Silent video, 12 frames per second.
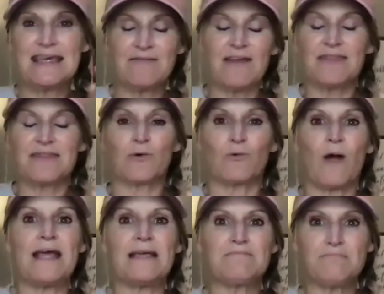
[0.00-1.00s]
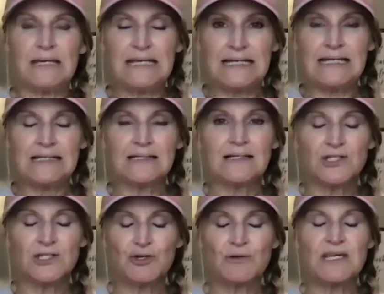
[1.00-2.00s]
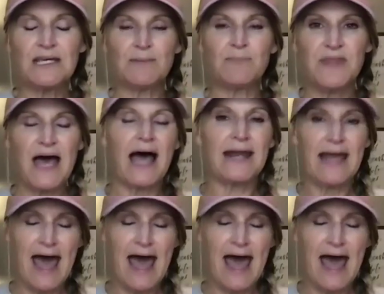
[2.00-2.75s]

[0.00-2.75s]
give it the right meaning to keep that